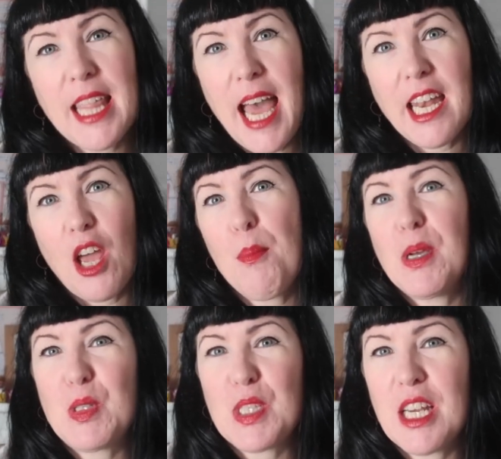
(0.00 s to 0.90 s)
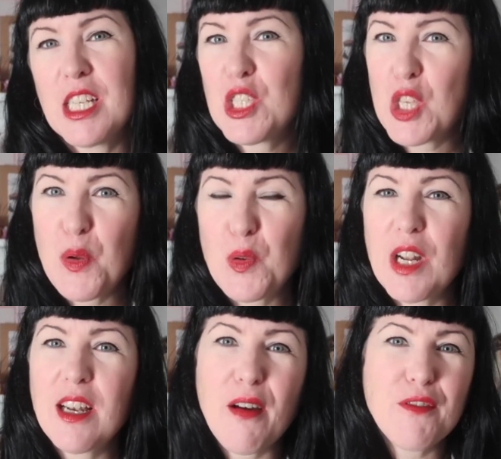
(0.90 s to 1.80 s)
that a most
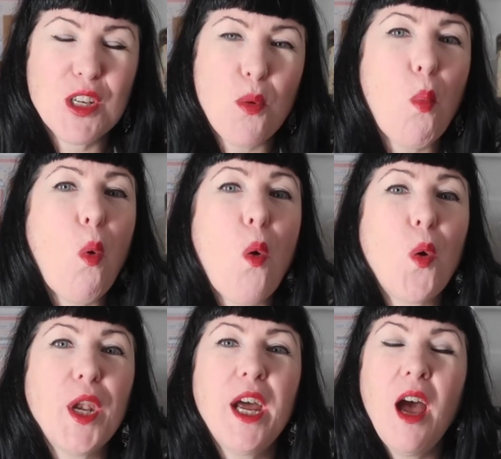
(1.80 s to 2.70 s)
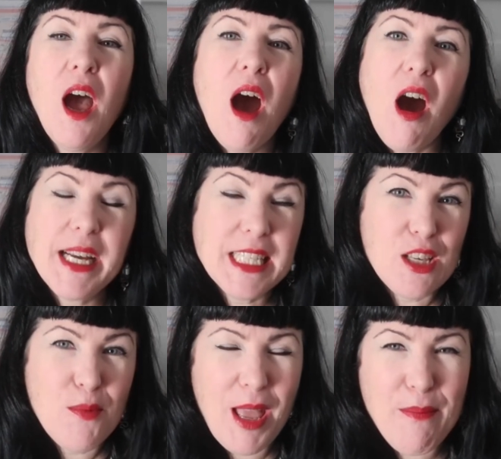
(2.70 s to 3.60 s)
sewn, loved and worn
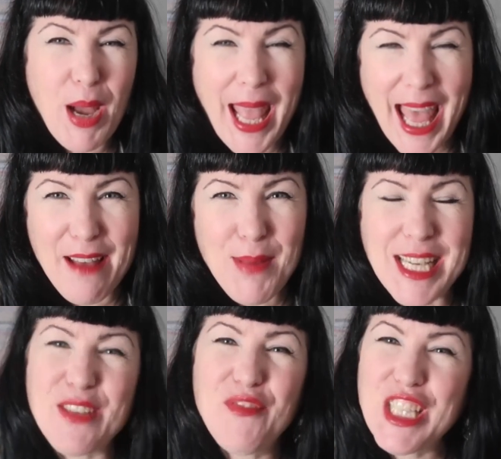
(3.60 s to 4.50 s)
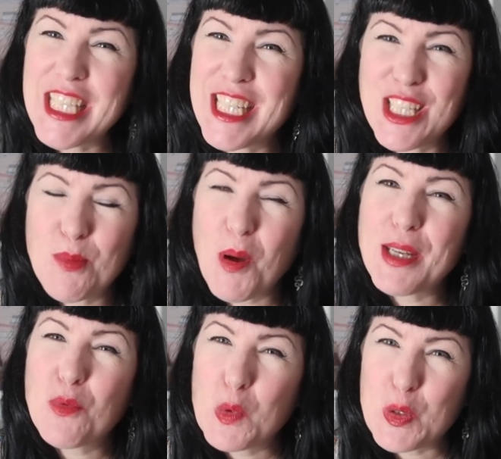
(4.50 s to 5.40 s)
item in my handmade and vintage
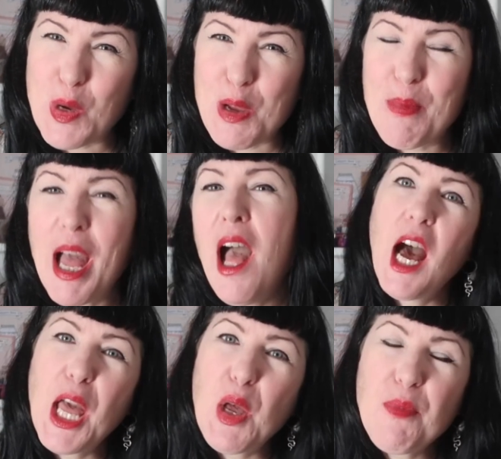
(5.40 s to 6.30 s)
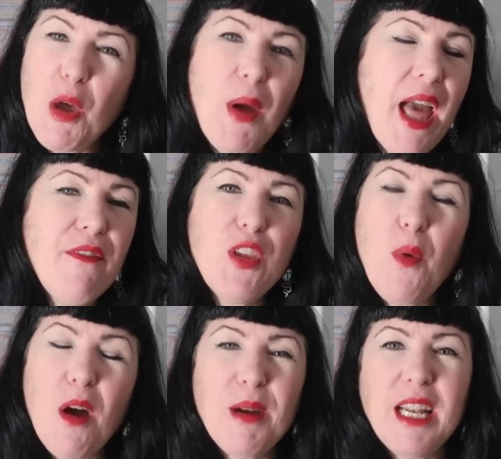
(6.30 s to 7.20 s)
inspired wardrobe. I hope that wherever
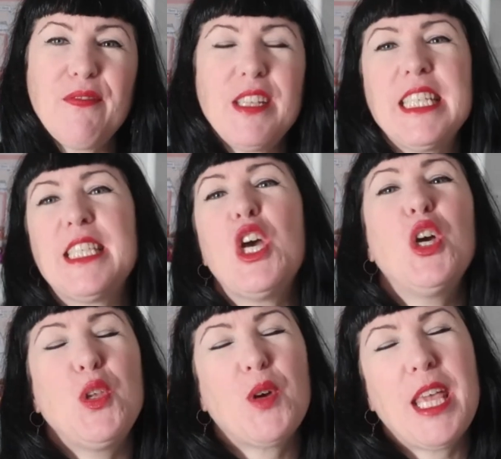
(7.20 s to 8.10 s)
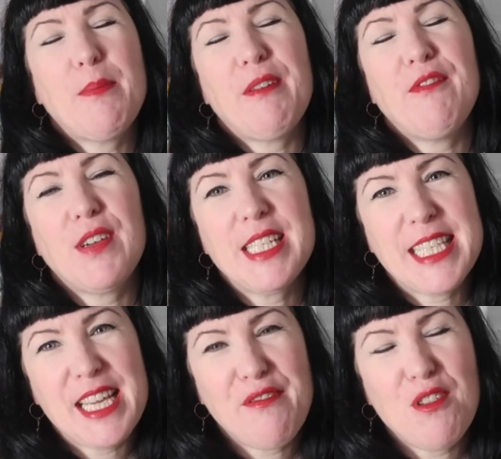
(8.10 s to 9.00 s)
you are, my lovelies, you're keeping very
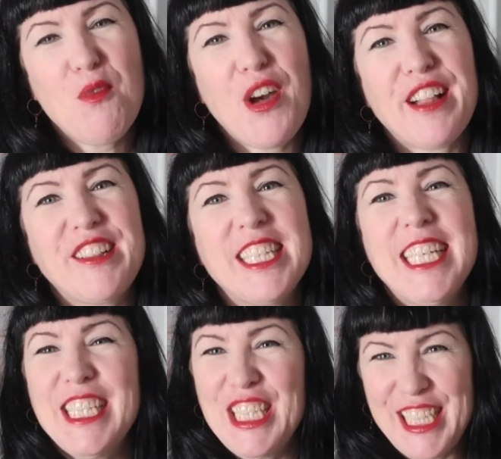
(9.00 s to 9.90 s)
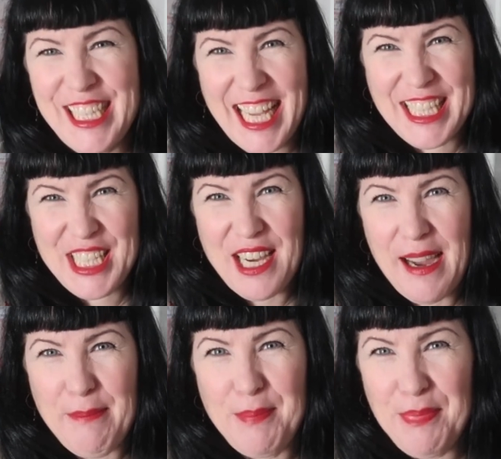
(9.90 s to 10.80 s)
safe and well. Till next
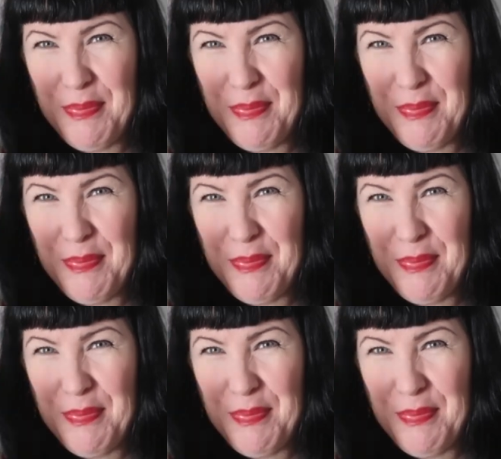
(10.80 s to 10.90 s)
time,